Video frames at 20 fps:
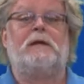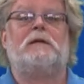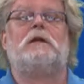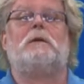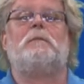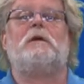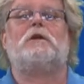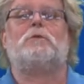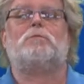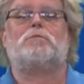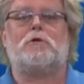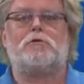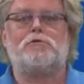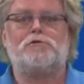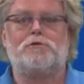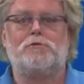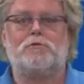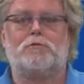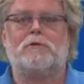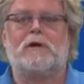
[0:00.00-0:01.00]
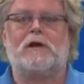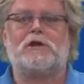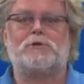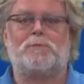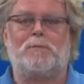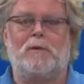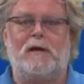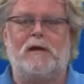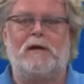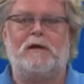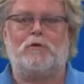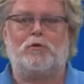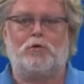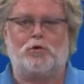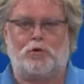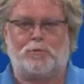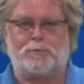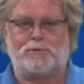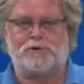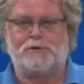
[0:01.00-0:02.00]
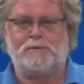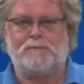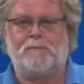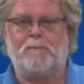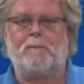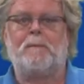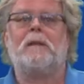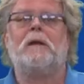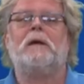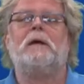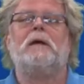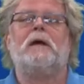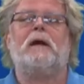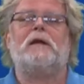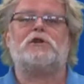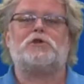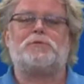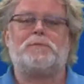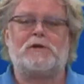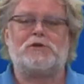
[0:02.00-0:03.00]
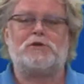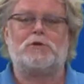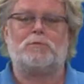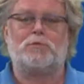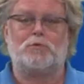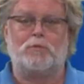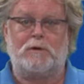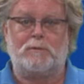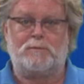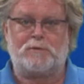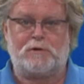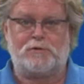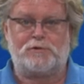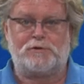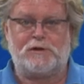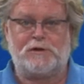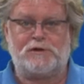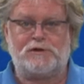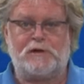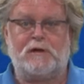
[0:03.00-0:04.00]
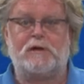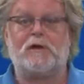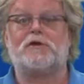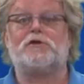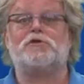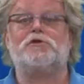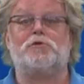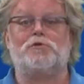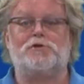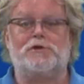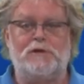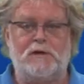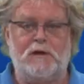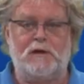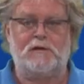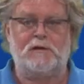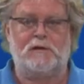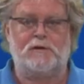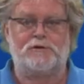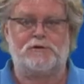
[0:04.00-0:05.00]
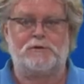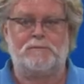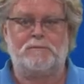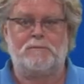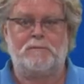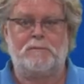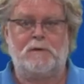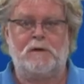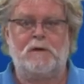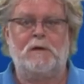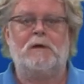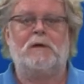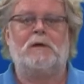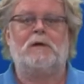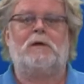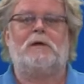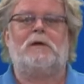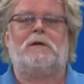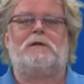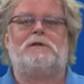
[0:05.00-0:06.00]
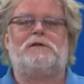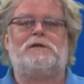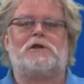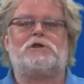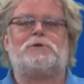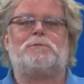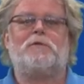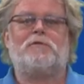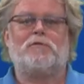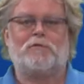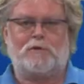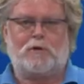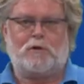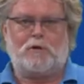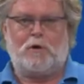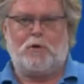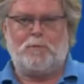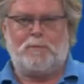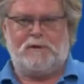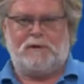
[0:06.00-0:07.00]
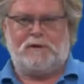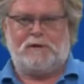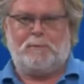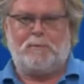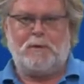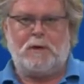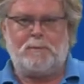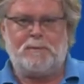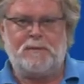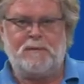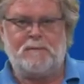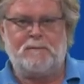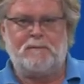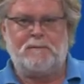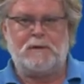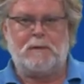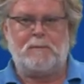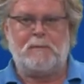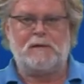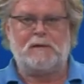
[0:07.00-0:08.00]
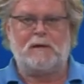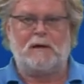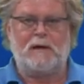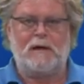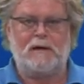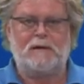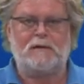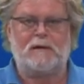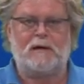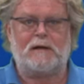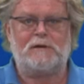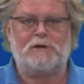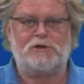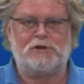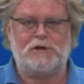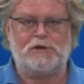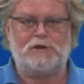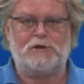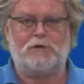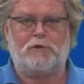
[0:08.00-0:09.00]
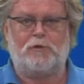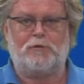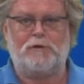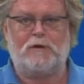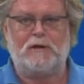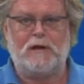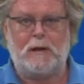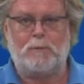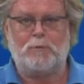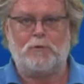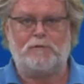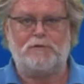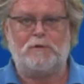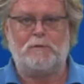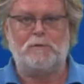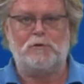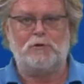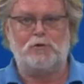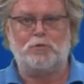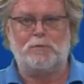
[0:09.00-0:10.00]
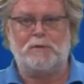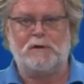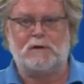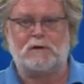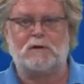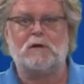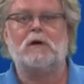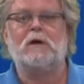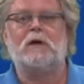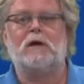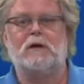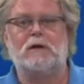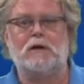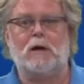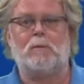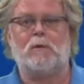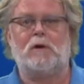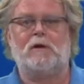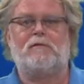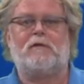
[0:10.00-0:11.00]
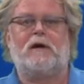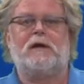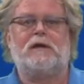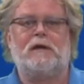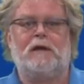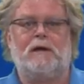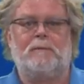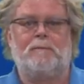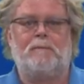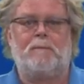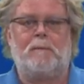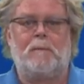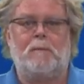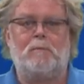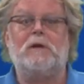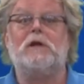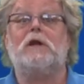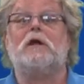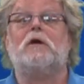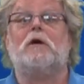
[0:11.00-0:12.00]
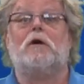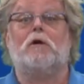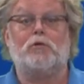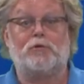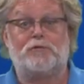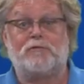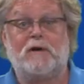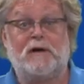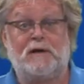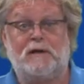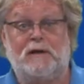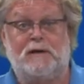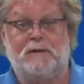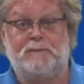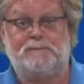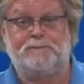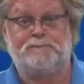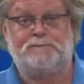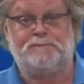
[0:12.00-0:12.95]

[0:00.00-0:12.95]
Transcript: They made a brochure explaining the herbs and the special brewing process and other juicy details. Just before opening the pub, they made a late night decision on the name of the new beer, Gamle Viking, meaning Old Viking.